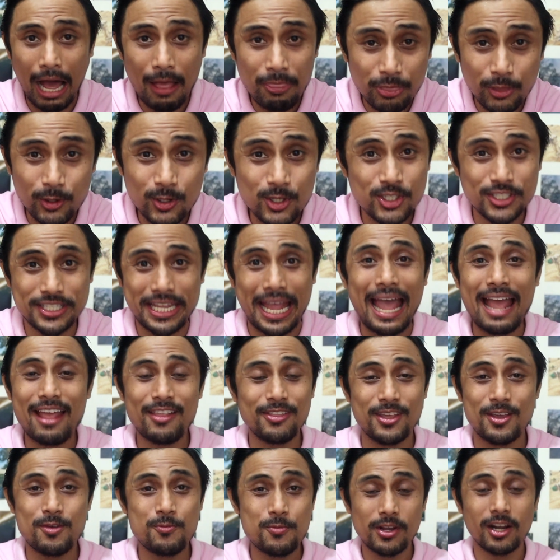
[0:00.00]

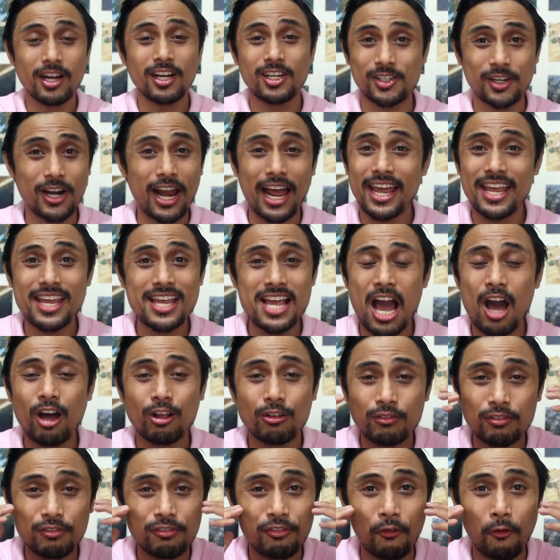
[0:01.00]
understanding. We are crying
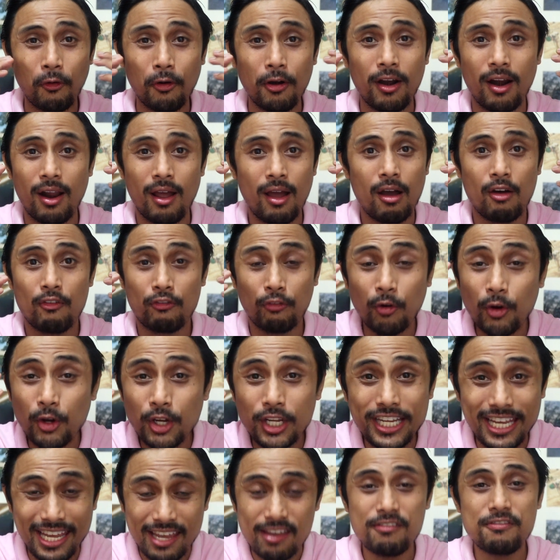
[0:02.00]
out for
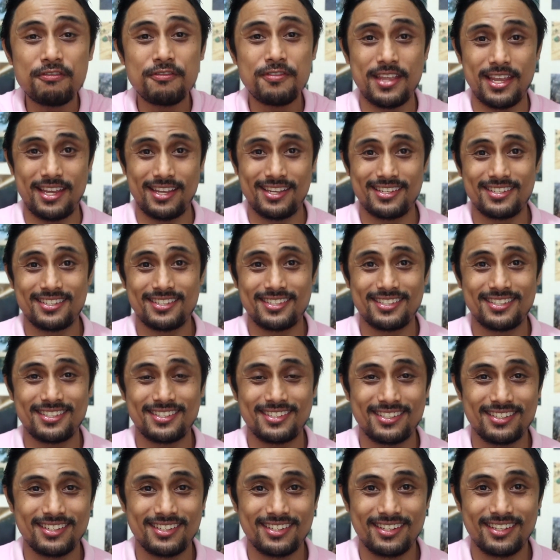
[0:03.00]

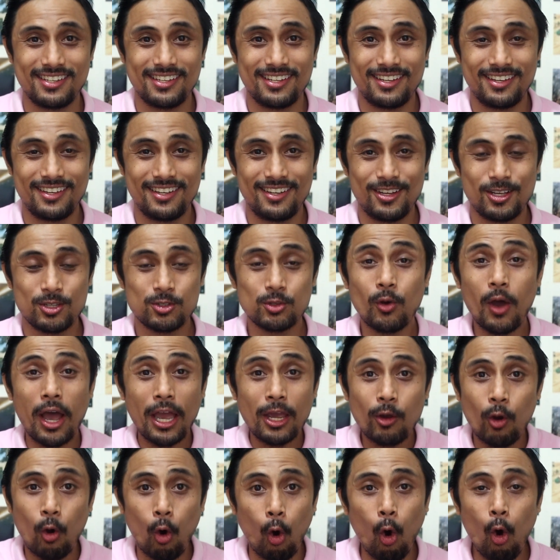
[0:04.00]
forgiveness. So
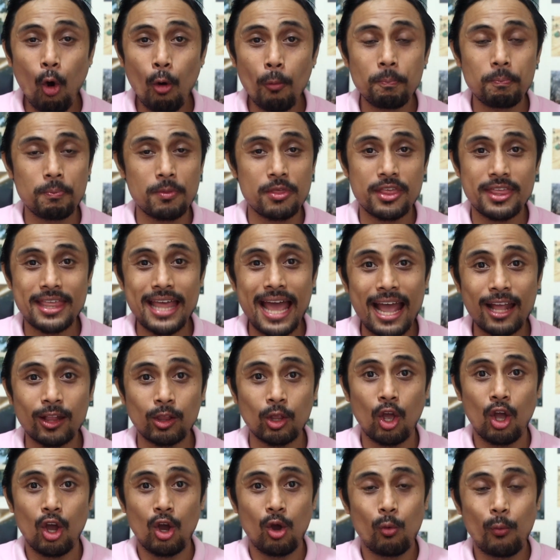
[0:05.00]
I hope that
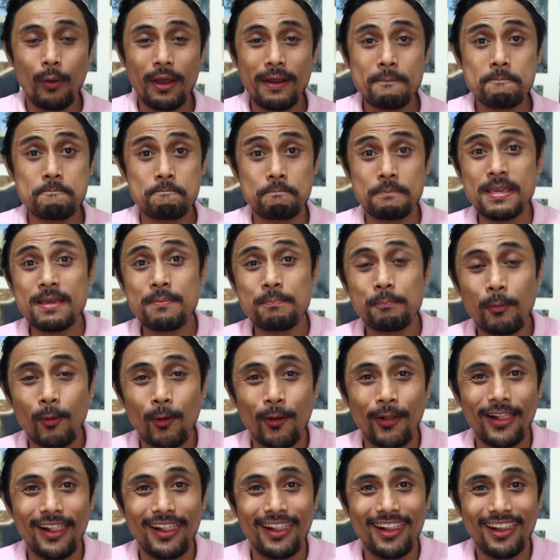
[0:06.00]
when
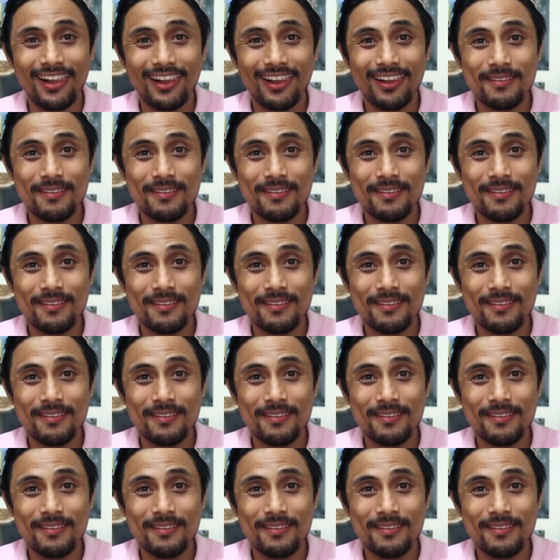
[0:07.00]
people